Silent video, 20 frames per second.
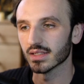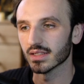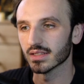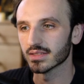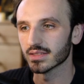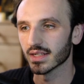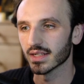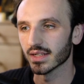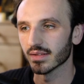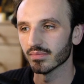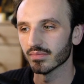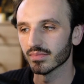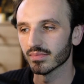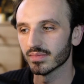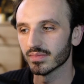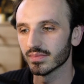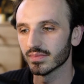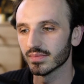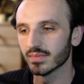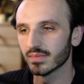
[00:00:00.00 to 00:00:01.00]
same
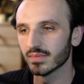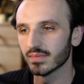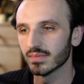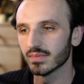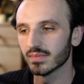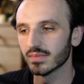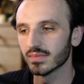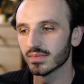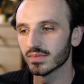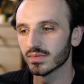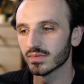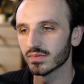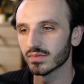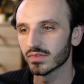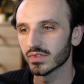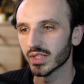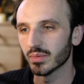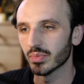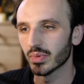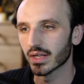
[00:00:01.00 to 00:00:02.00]

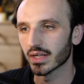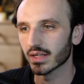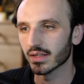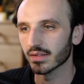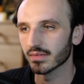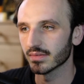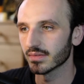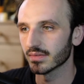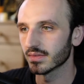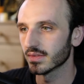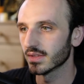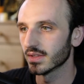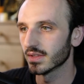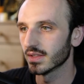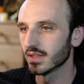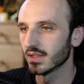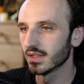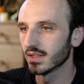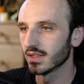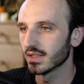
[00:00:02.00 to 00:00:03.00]
feedback.
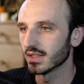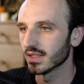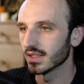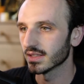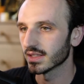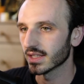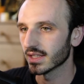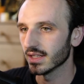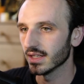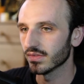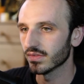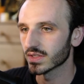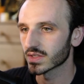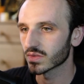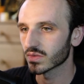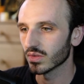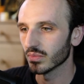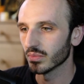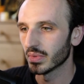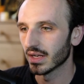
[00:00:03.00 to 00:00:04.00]
I think I left this
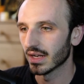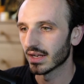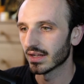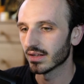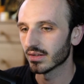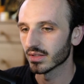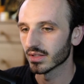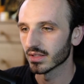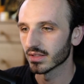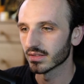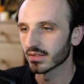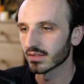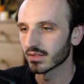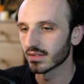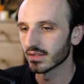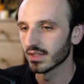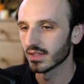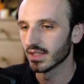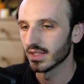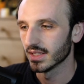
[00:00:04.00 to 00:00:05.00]
one a bit louder.
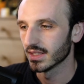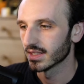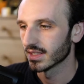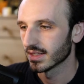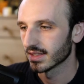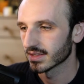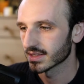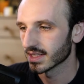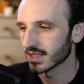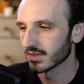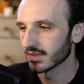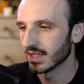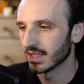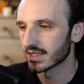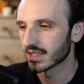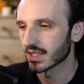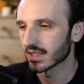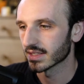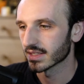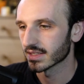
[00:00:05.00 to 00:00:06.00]
It's like with these
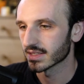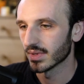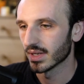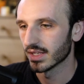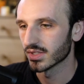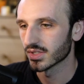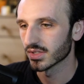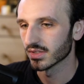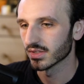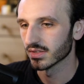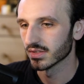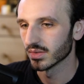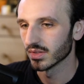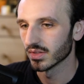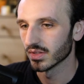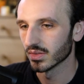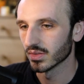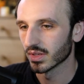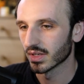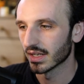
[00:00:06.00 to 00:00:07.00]
things, I made sure they
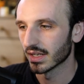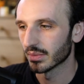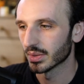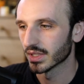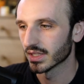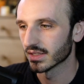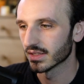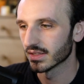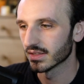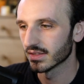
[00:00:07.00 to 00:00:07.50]
were clipping,